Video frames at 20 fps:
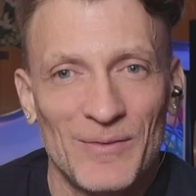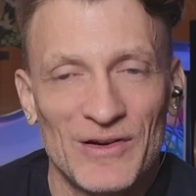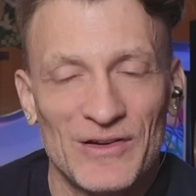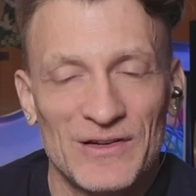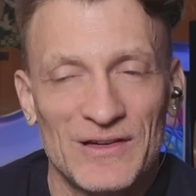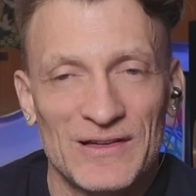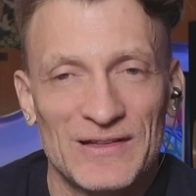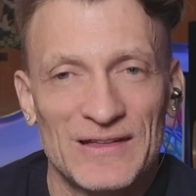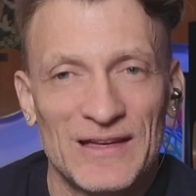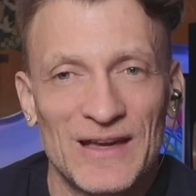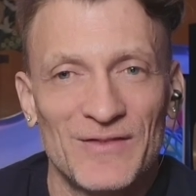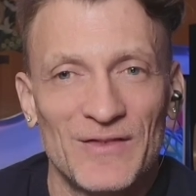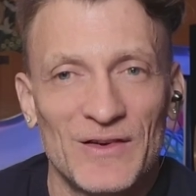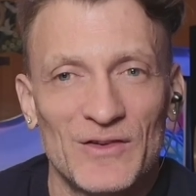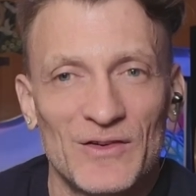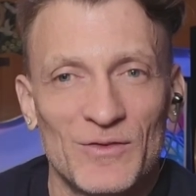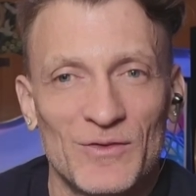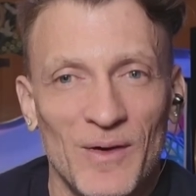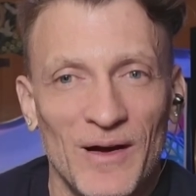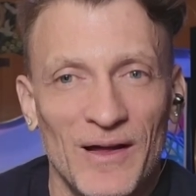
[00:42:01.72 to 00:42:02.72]
much to save
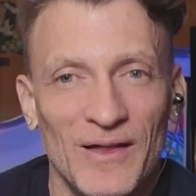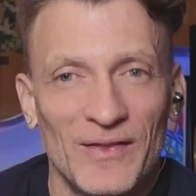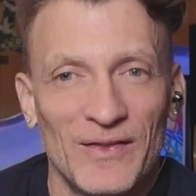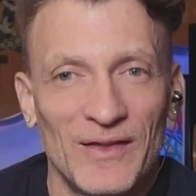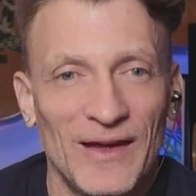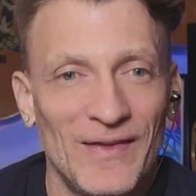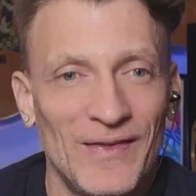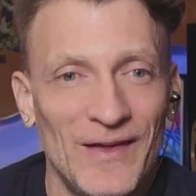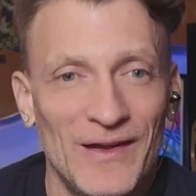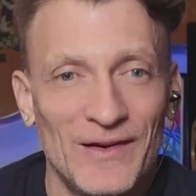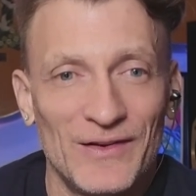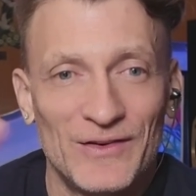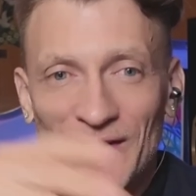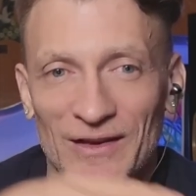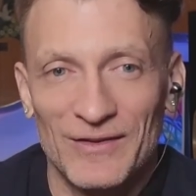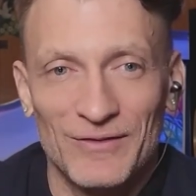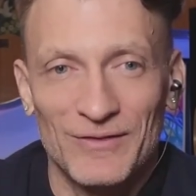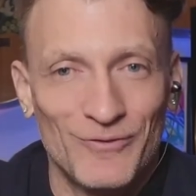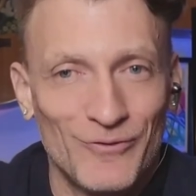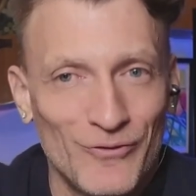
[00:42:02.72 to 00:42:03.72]
each month and then
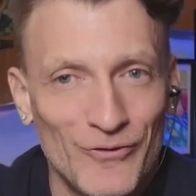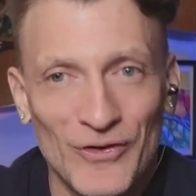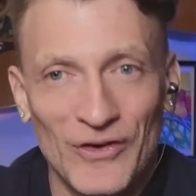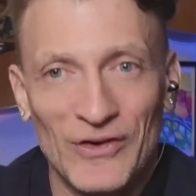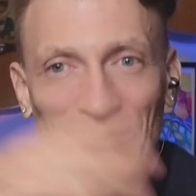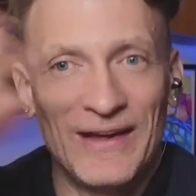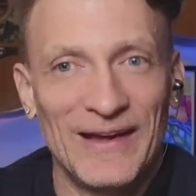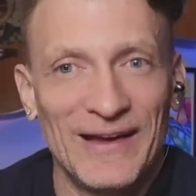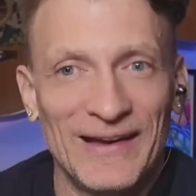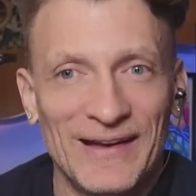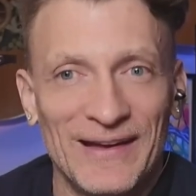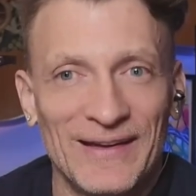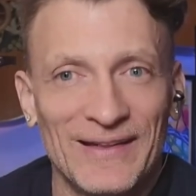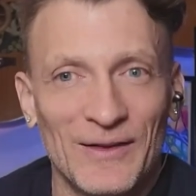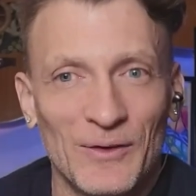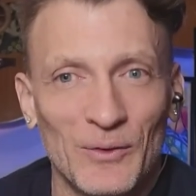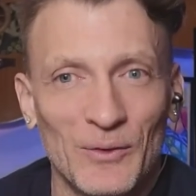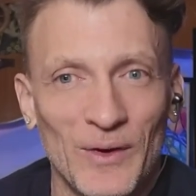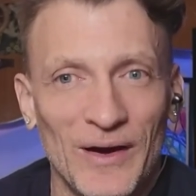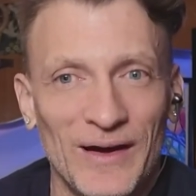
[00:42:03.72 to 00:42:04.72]
just forget it,
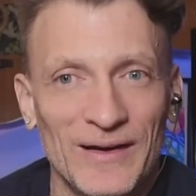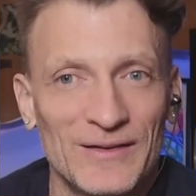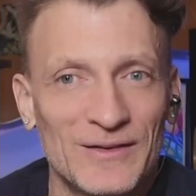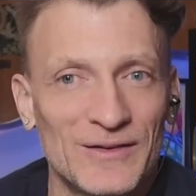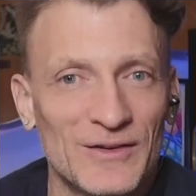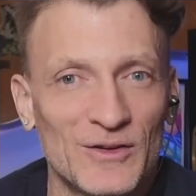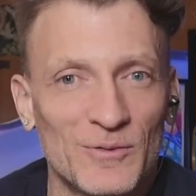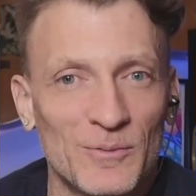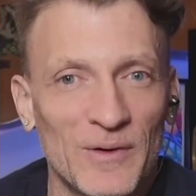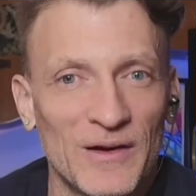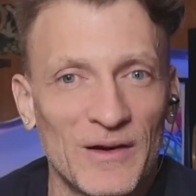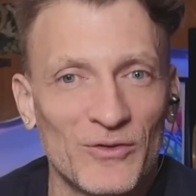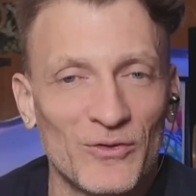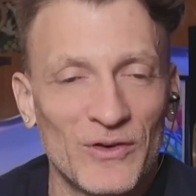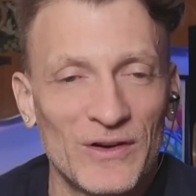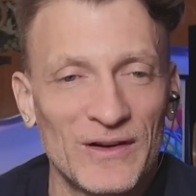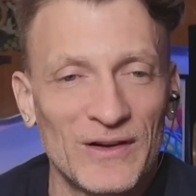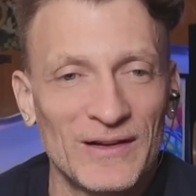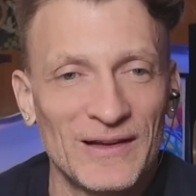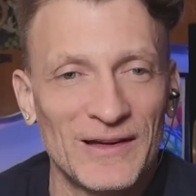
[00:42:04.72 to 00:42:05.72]
and the rest you spend
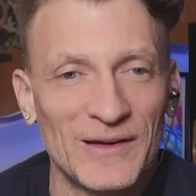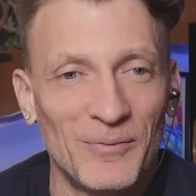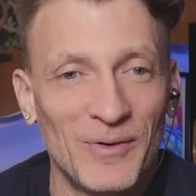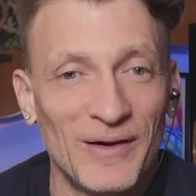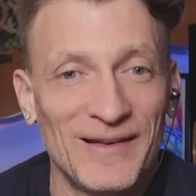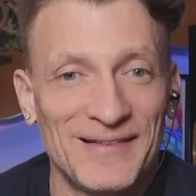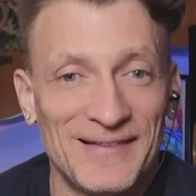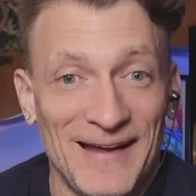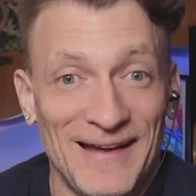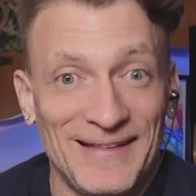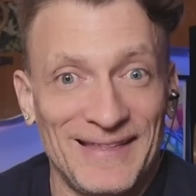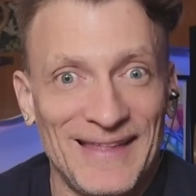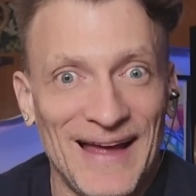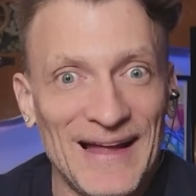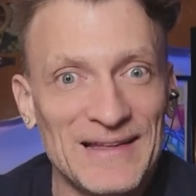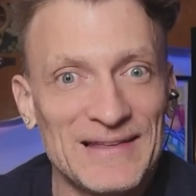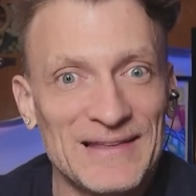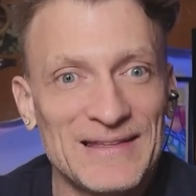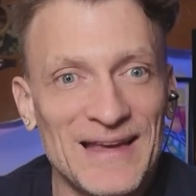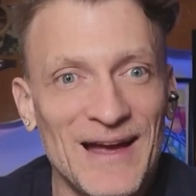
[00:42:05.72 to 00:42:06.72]
freely. But
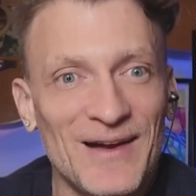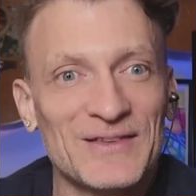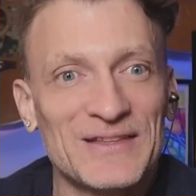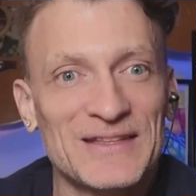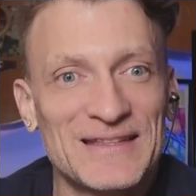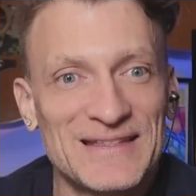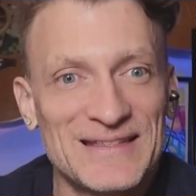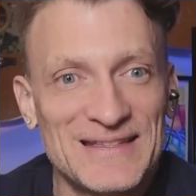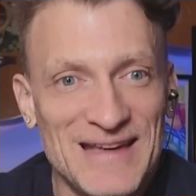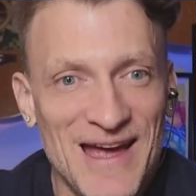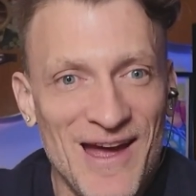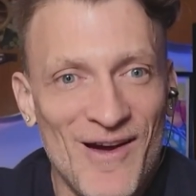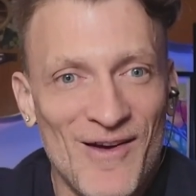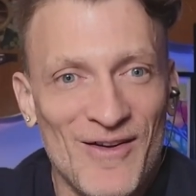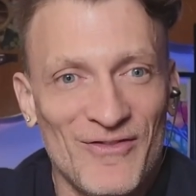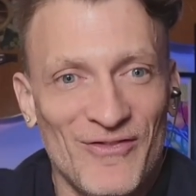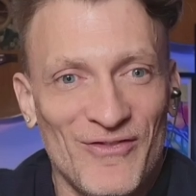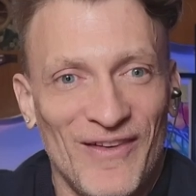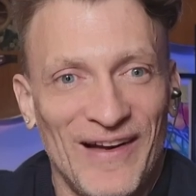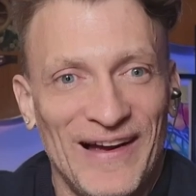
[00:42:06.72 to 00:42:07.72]
that sounds
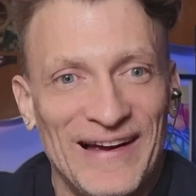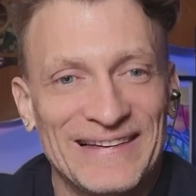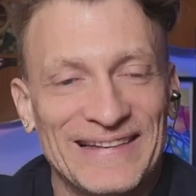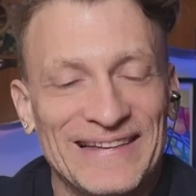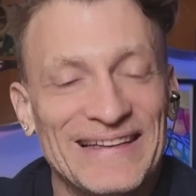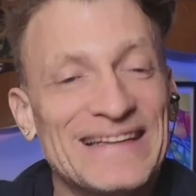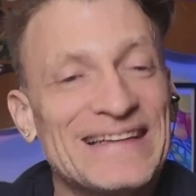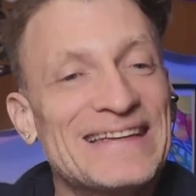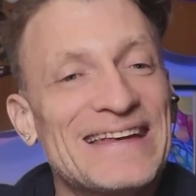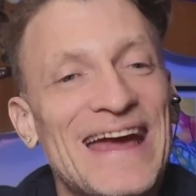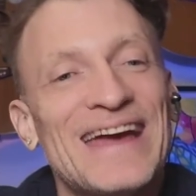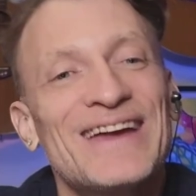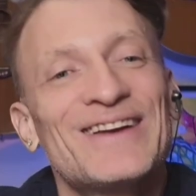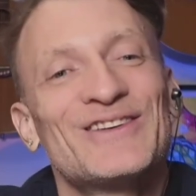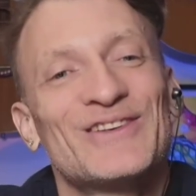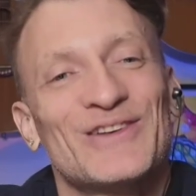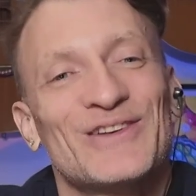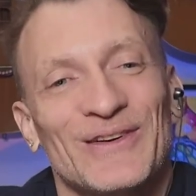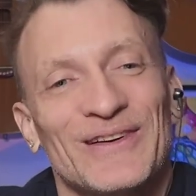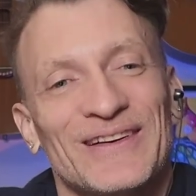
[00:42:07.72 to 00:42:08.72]
terrifyingly
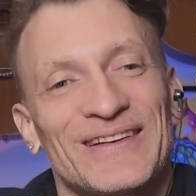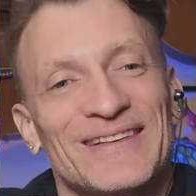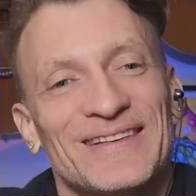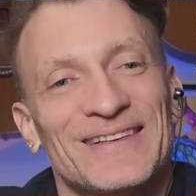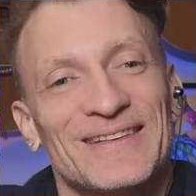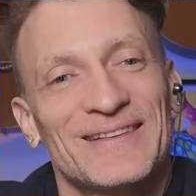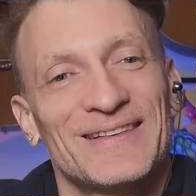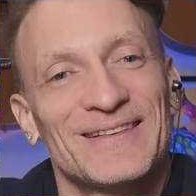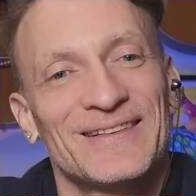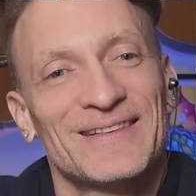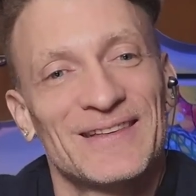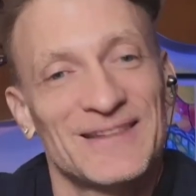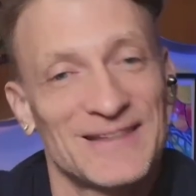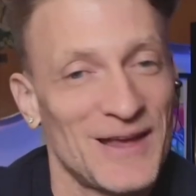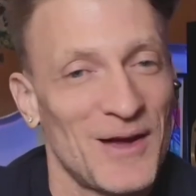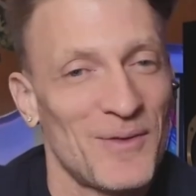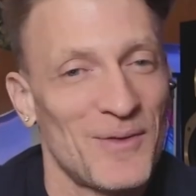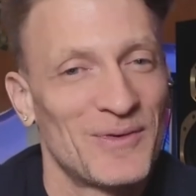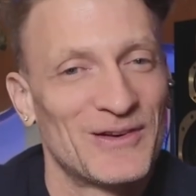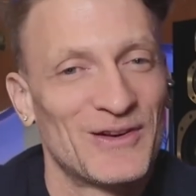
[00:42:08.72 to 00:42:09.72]
dangerous to some